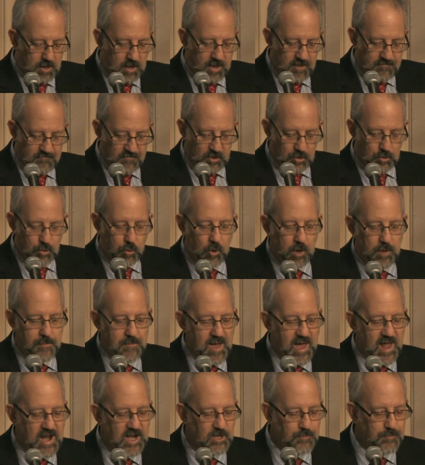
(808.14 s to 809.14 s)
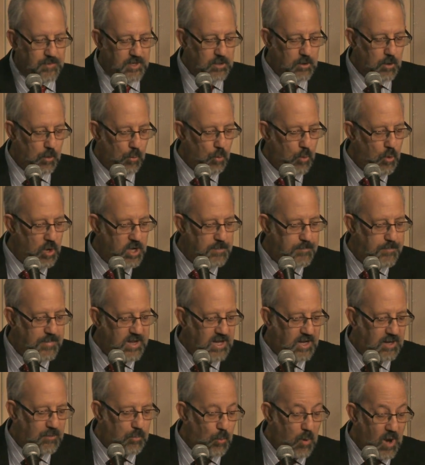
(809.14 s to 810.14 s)
inventory management would
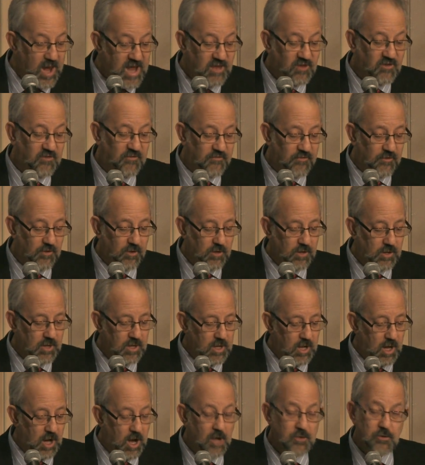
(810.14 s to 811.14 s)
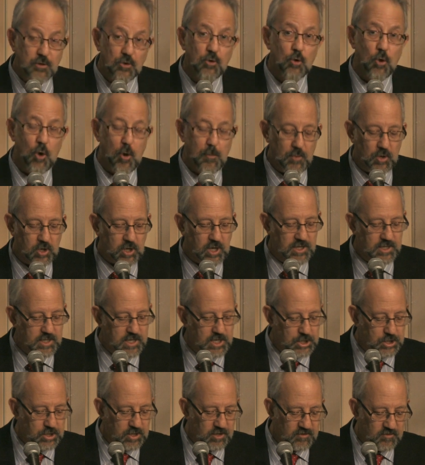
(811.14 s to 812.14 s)
be wasteful under normal
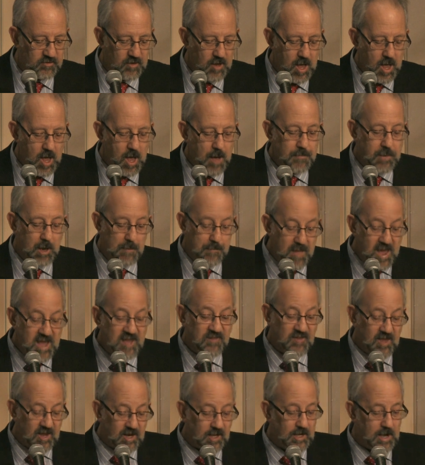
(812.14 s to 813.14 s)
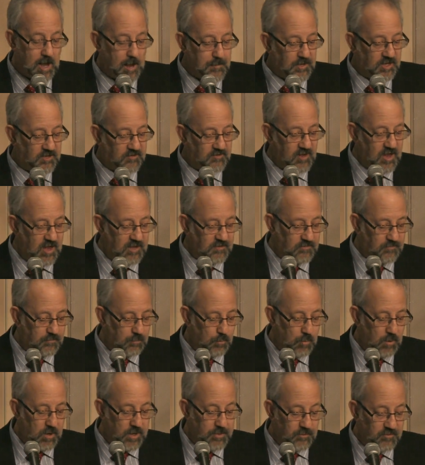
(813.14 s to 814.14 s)
conditions, but makes economic sense
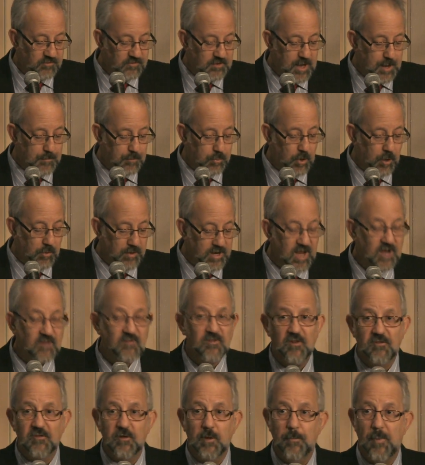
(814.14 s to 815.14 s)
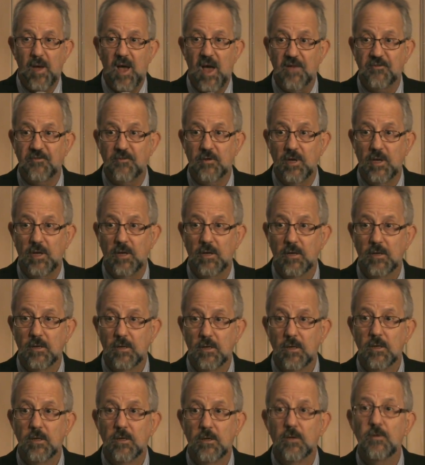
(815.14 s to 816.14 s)
where there's temporary excess capacity.
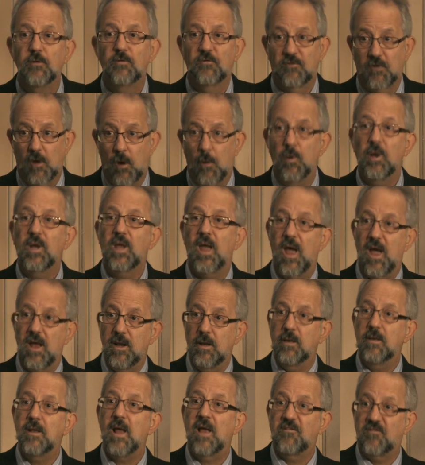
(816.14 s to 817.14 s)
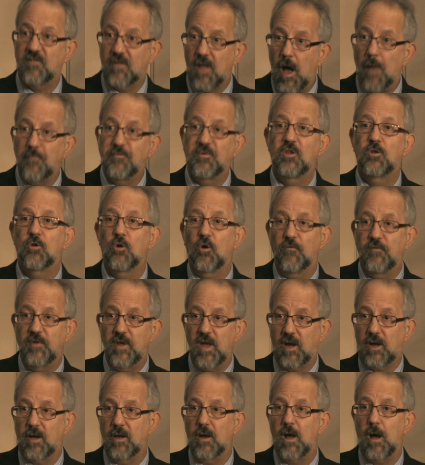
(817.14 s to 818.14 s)
So again, that's
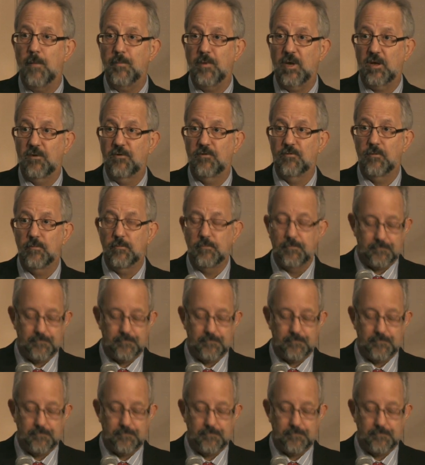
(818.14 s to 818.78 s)
topsy-turvy economics.